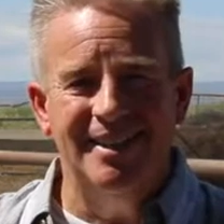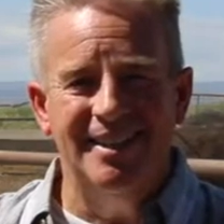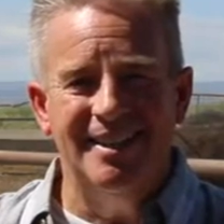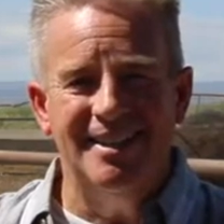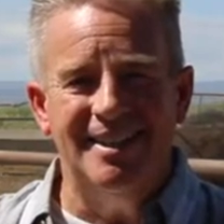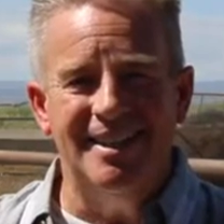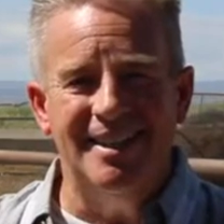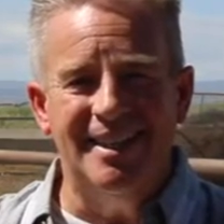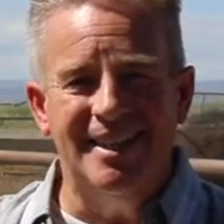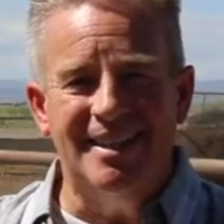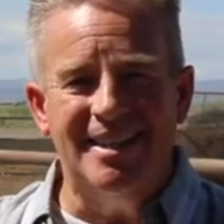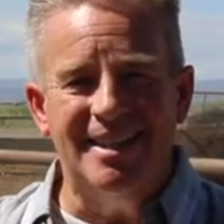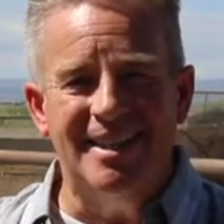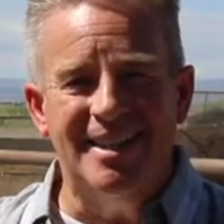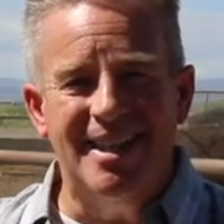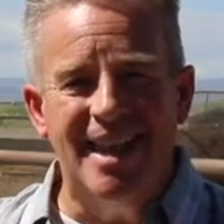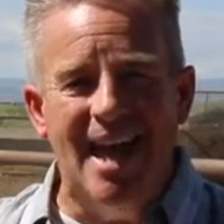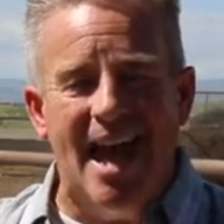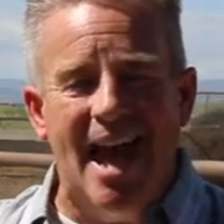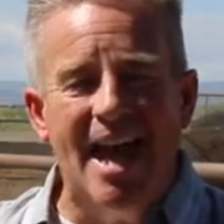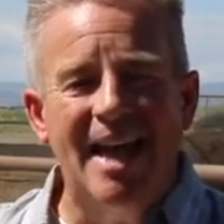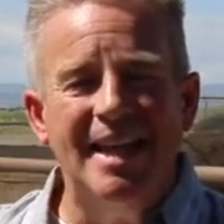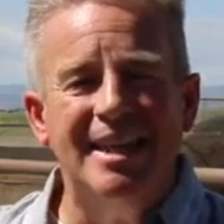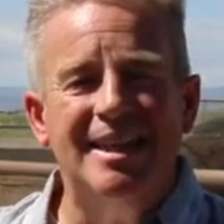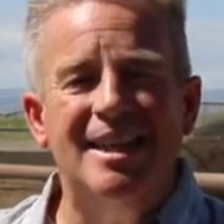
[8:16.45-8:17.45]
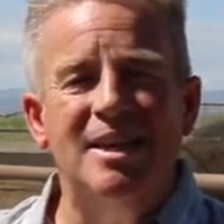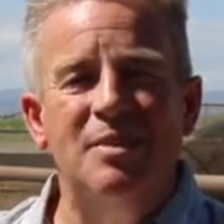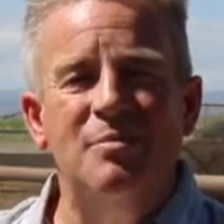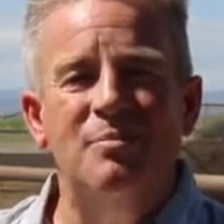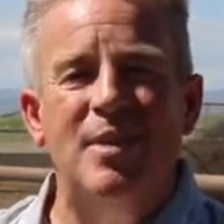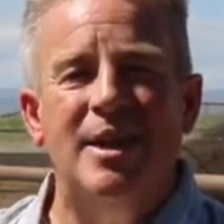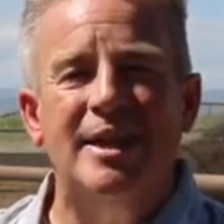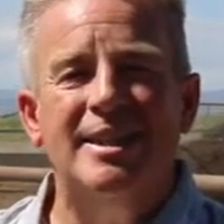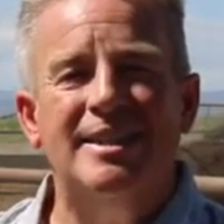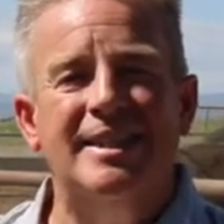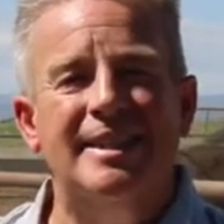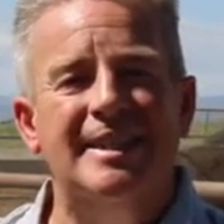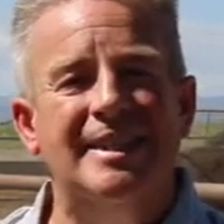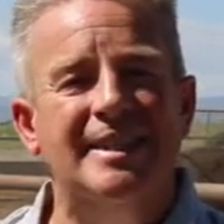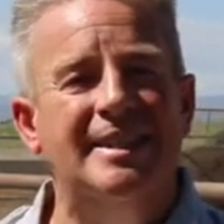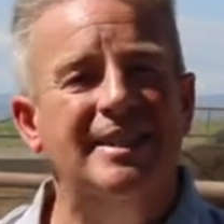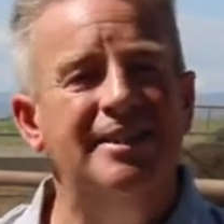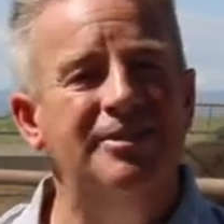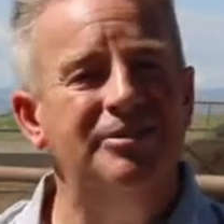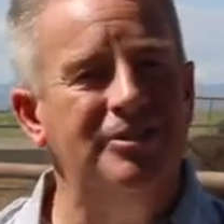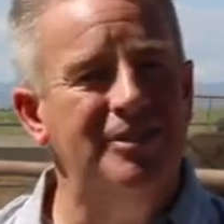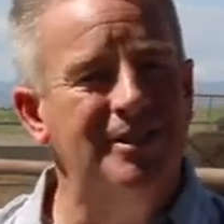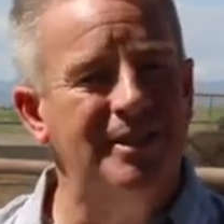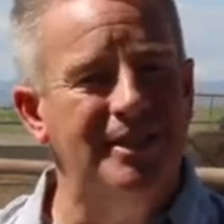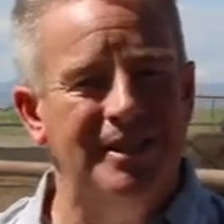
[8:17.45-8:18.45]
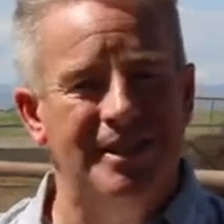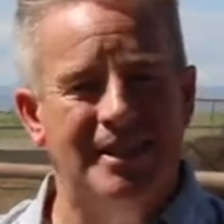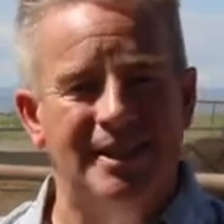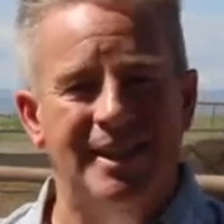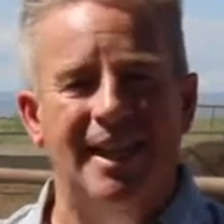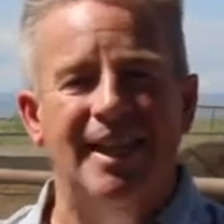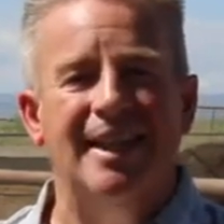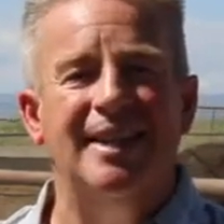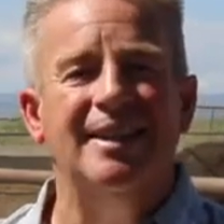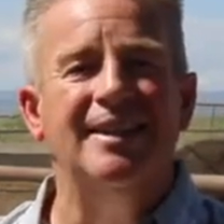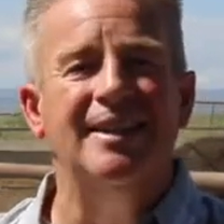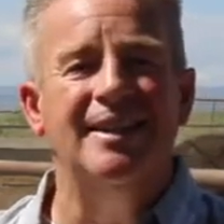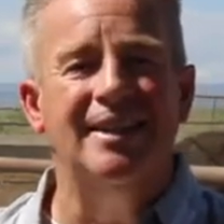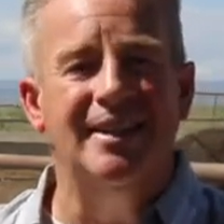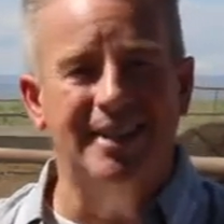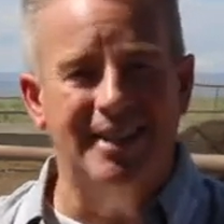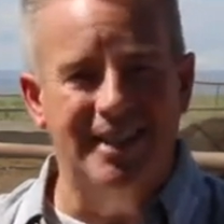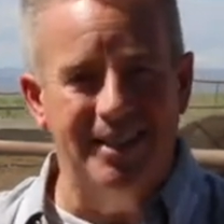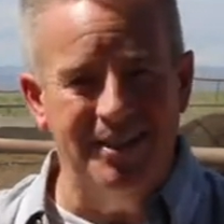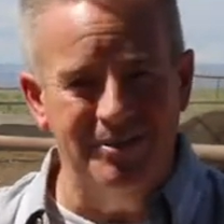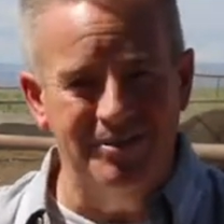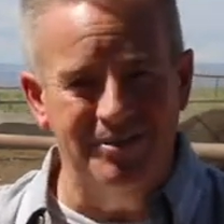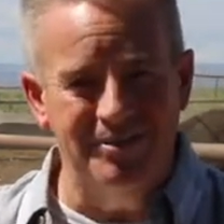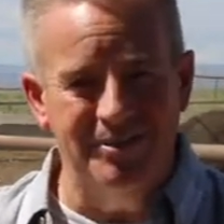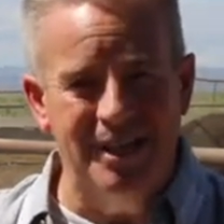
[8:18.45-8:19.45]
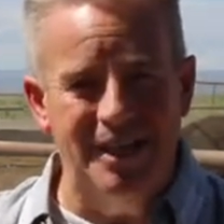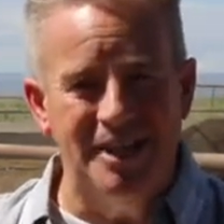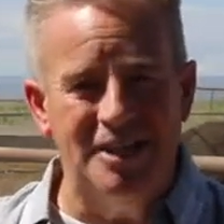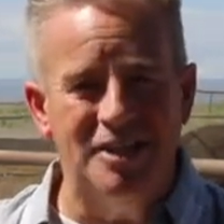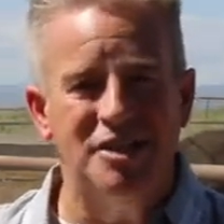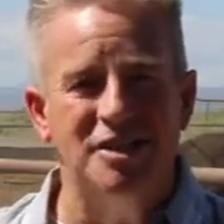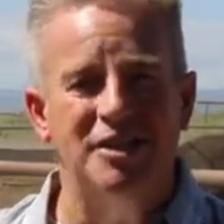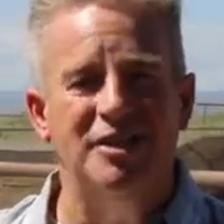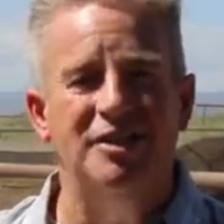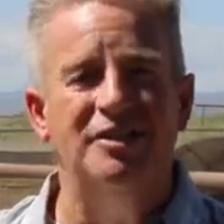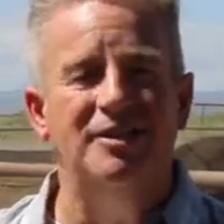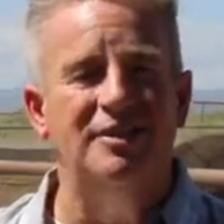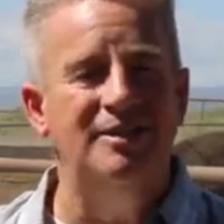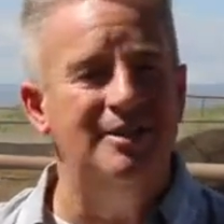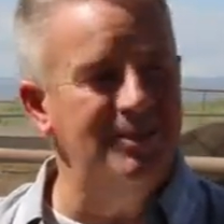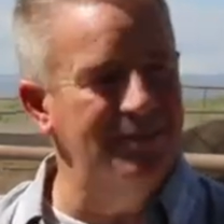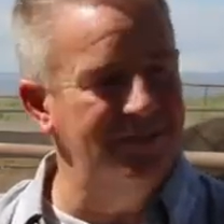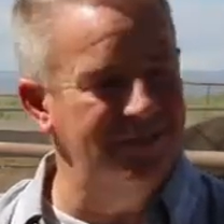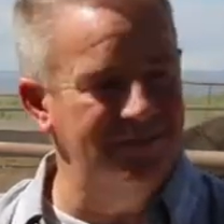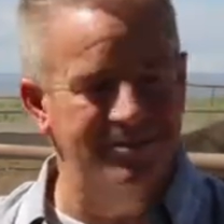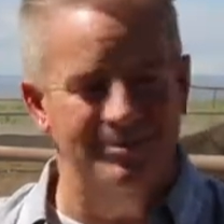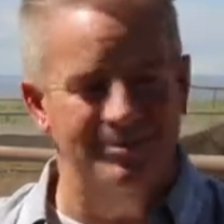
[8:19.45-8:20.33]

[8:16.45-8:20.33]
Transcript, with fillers: See, it's that that makes it different than the conventional